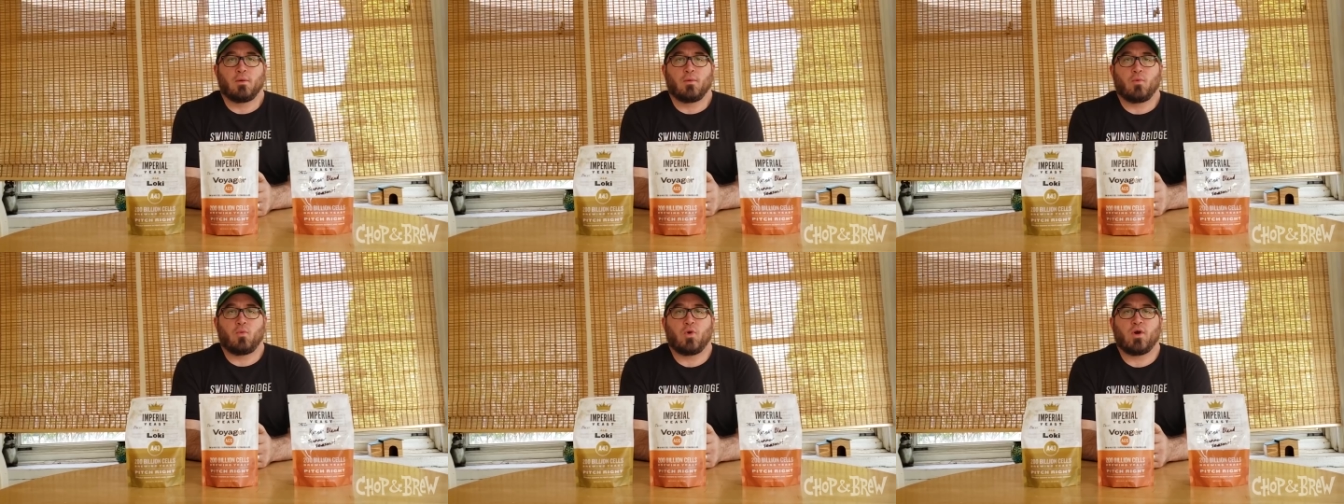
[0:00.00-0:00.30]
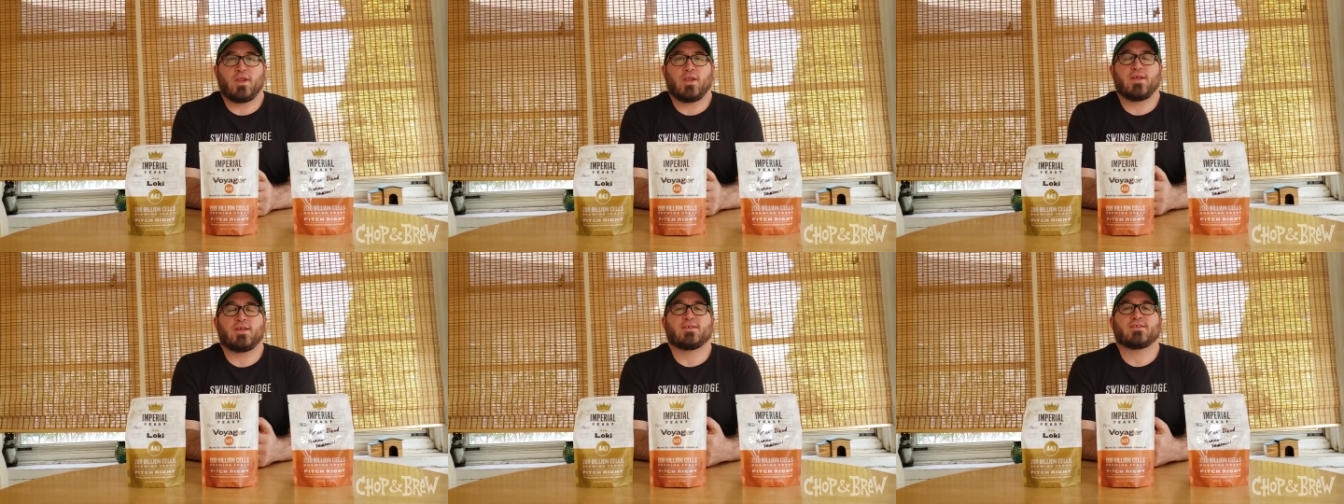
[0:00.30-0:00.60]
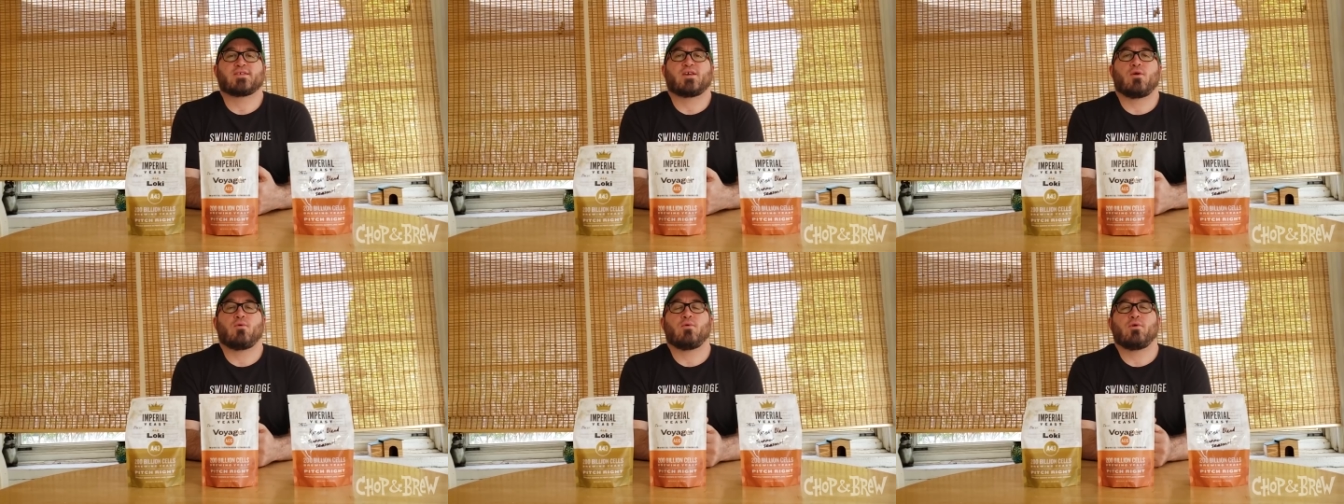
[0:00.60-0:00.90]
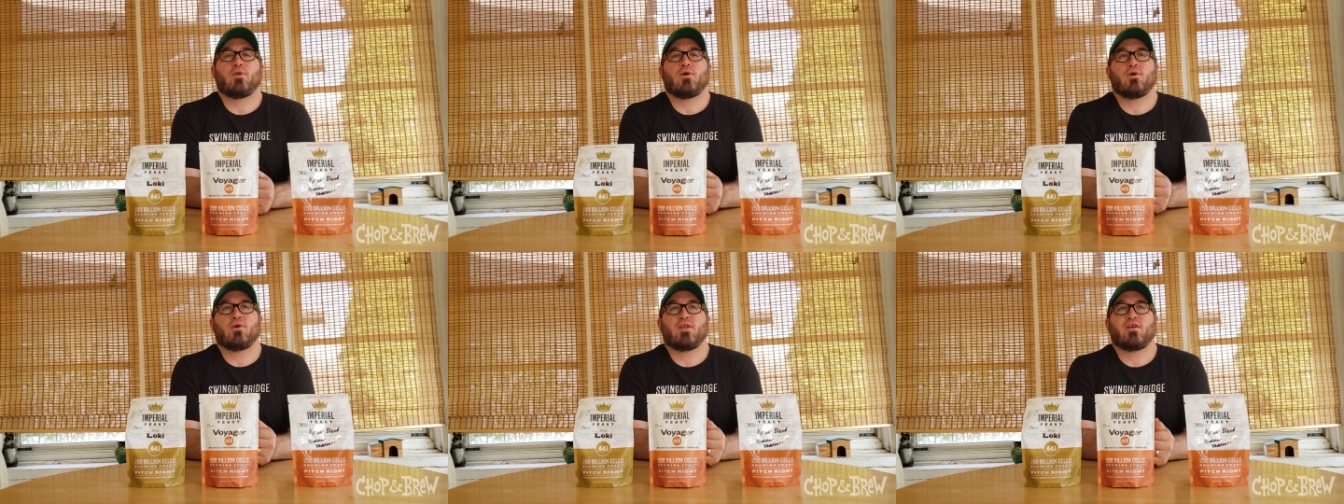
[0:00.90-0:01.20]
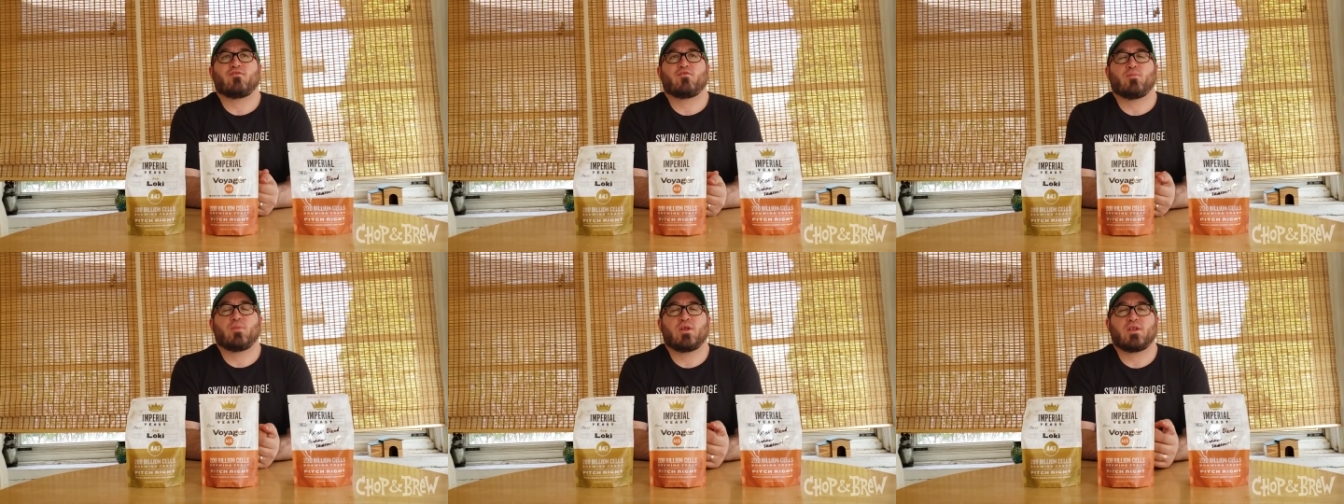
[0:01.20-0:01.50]
What is going on,
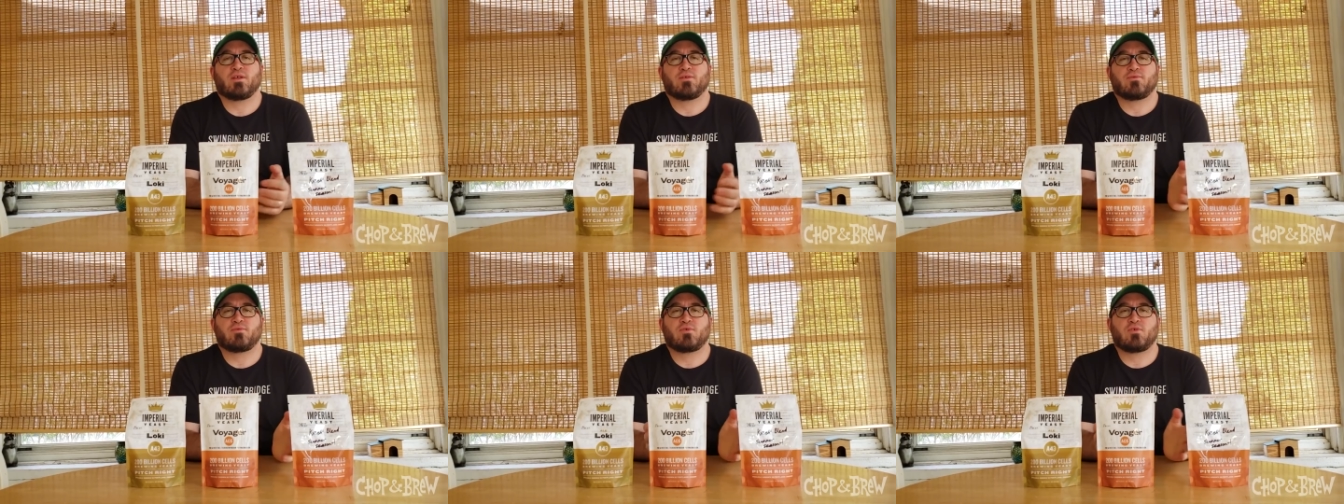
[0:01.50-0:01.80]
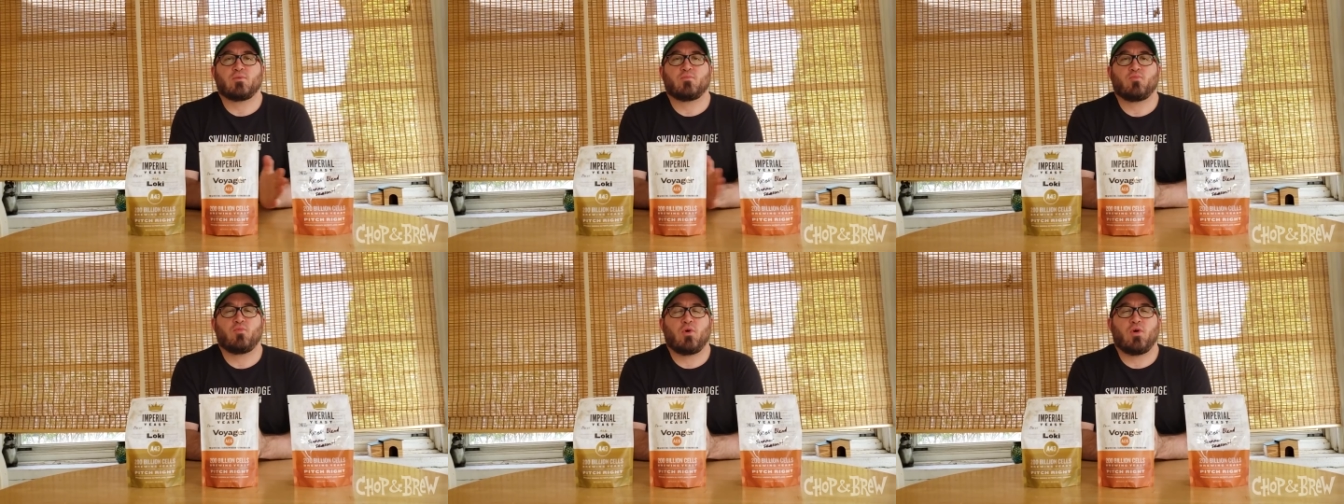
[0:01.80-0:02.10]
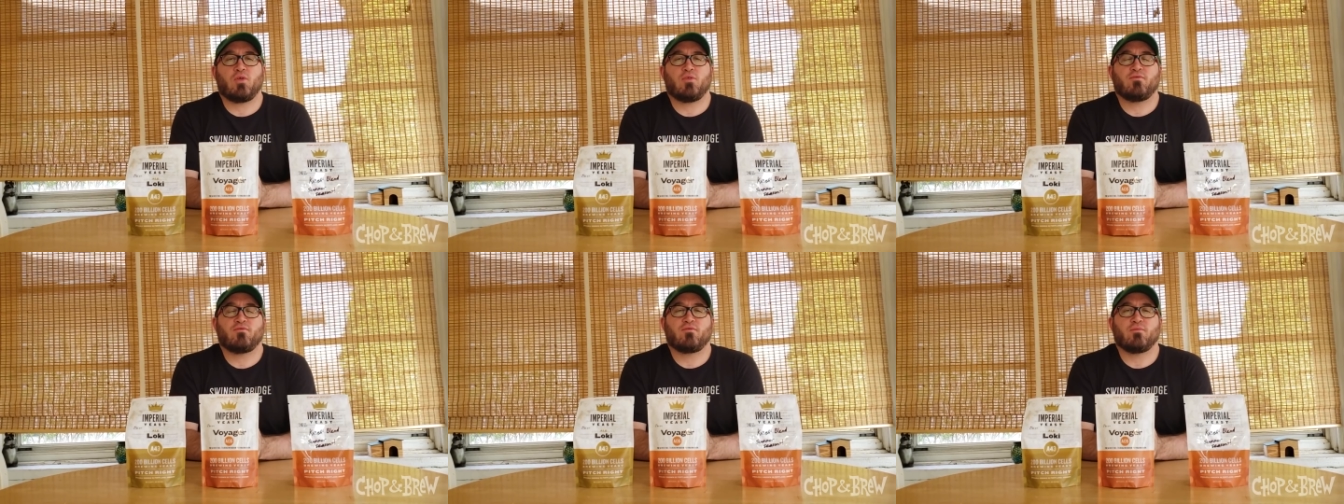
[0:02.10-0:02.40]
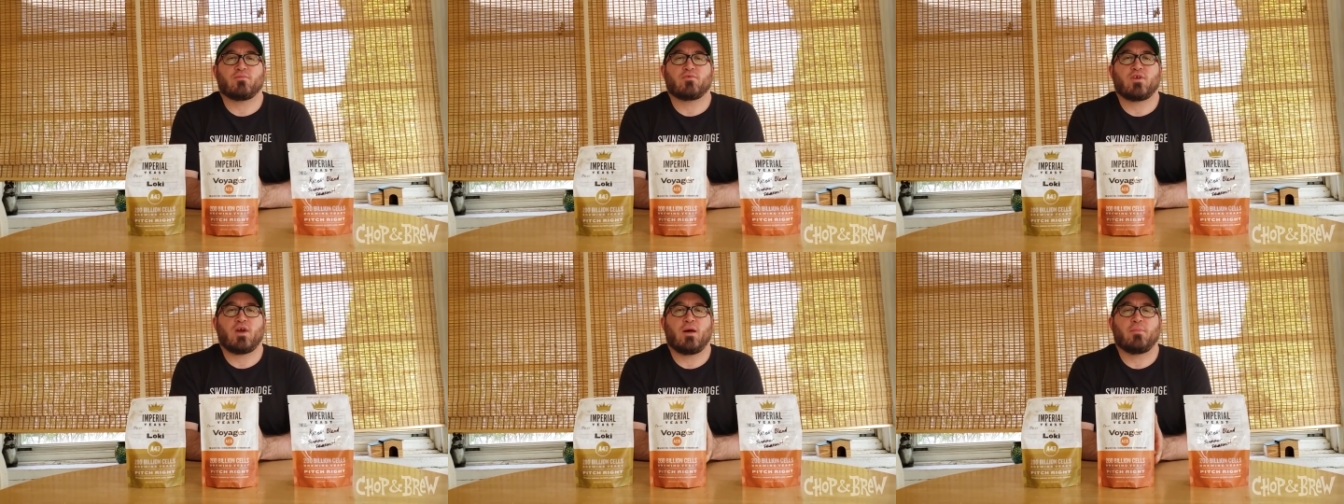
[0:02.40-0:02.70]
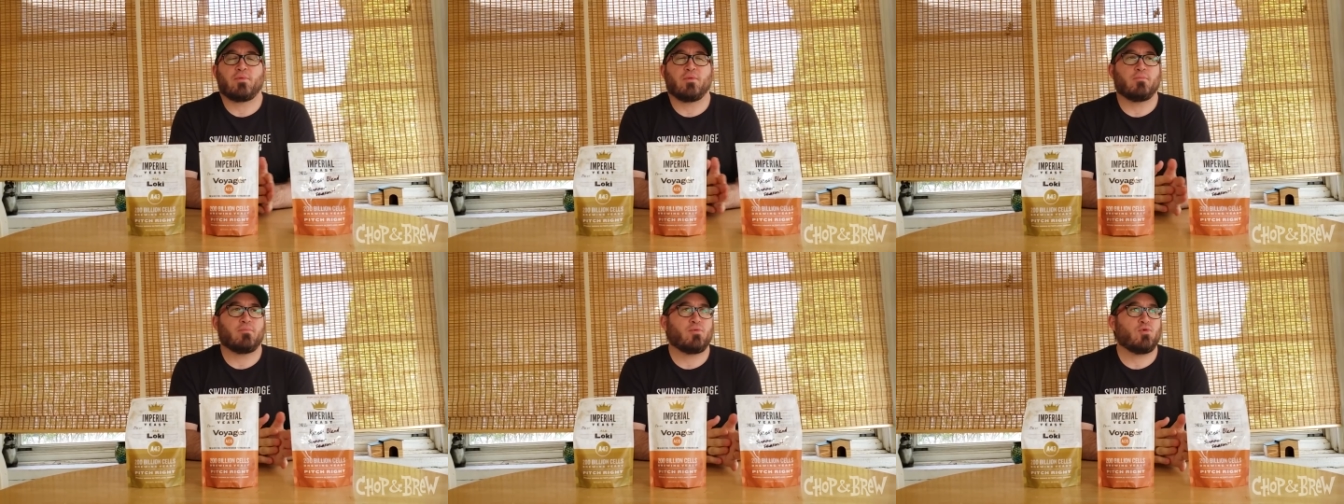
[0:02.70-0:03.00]
everybody? It's Chip Walton from
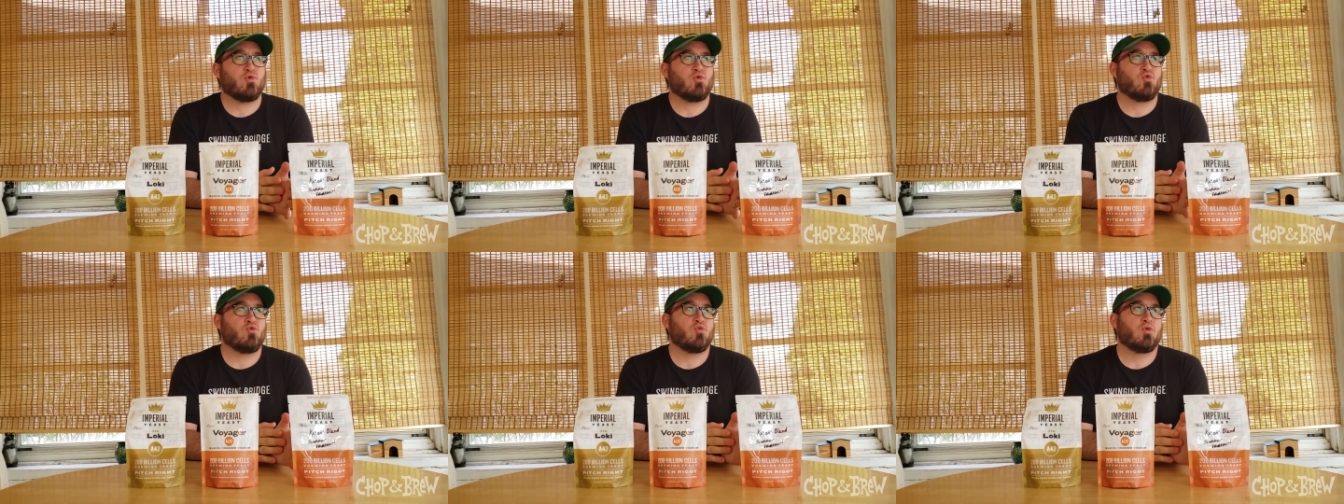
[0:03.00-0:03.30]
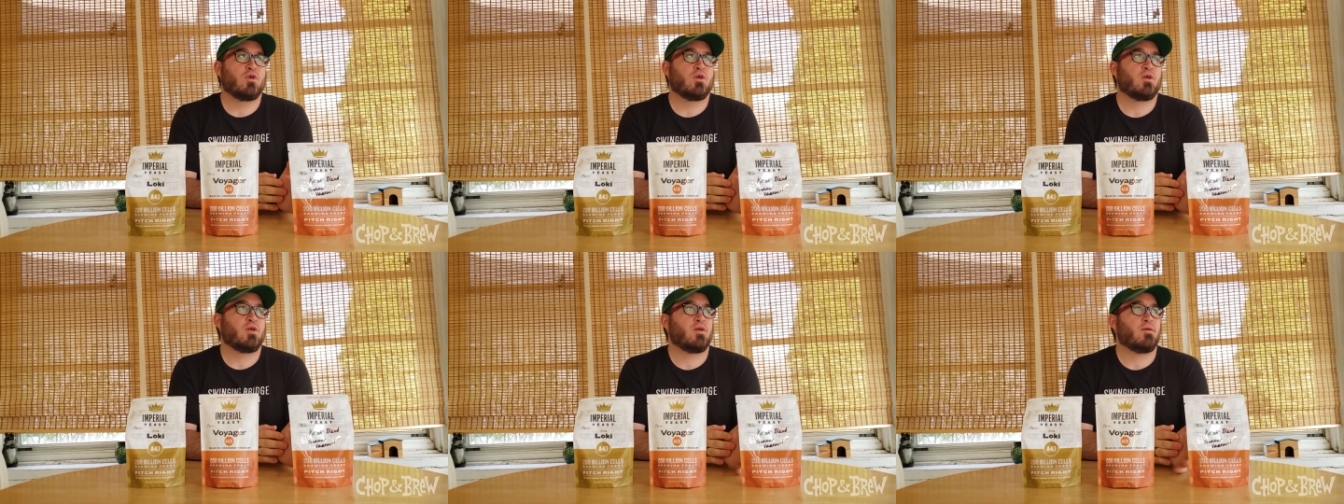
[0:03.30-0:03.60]
Chop and Brew.